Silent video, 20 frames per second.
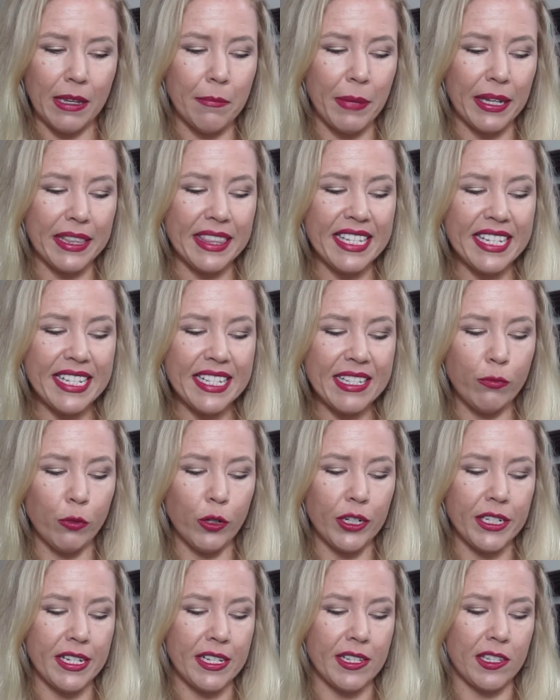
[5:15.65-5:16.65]
But this
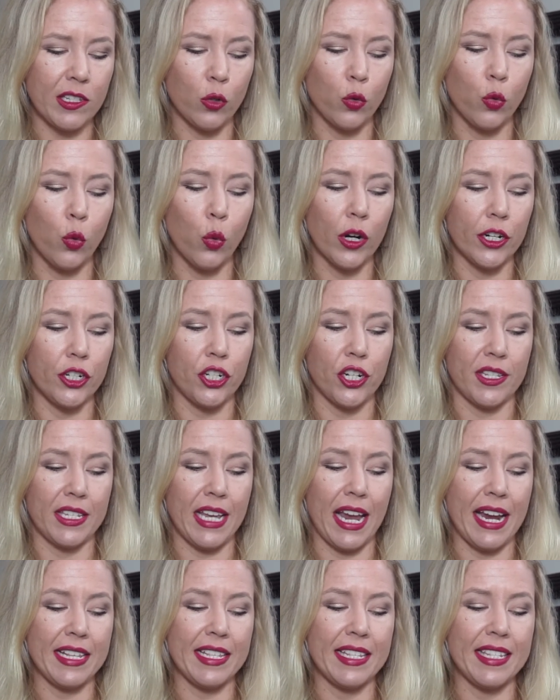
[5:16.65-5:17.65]
one is gorgeous.
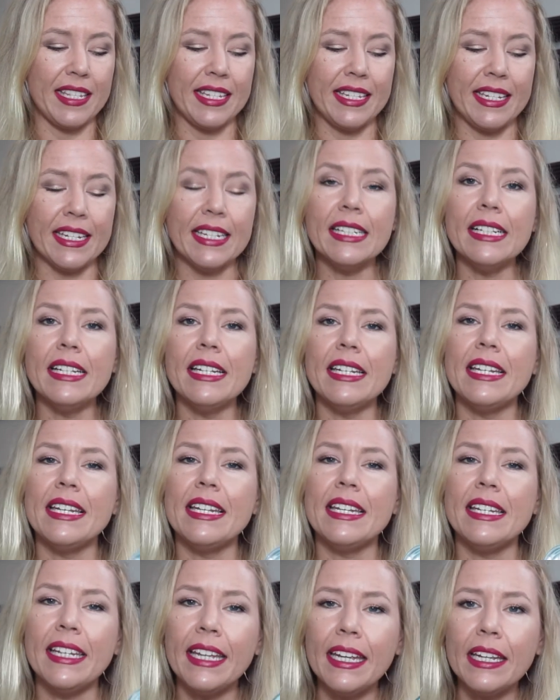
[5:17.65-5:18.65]
I still
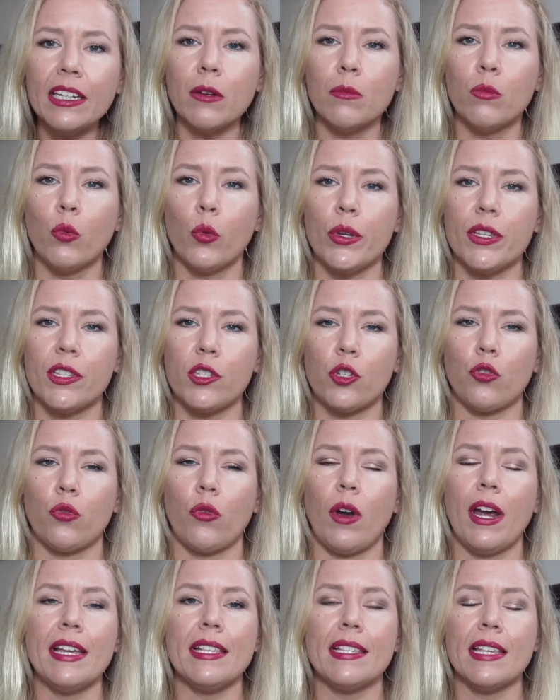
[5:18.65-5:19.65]
need a
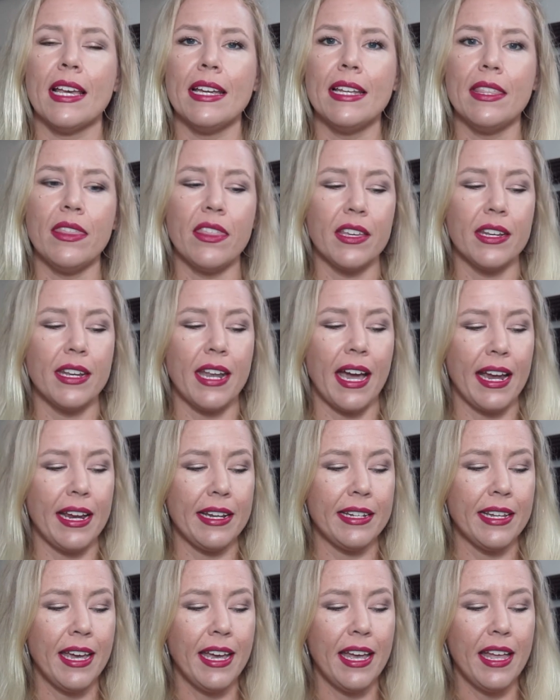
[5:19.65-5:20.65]
moisturizer in the
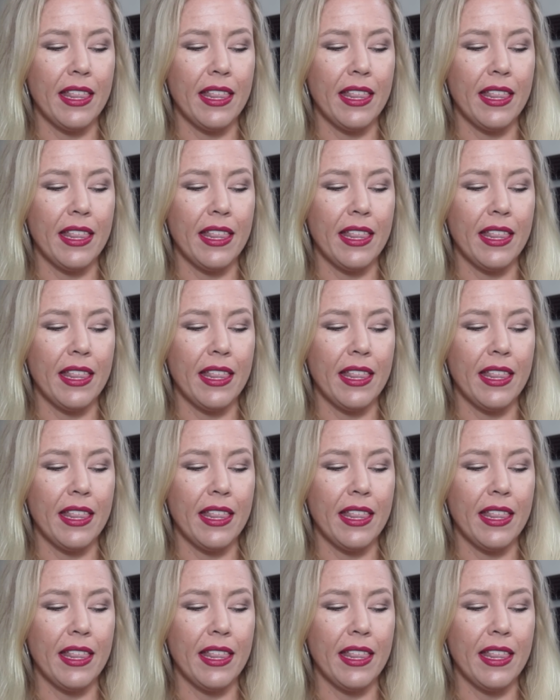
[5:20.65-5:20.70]
night.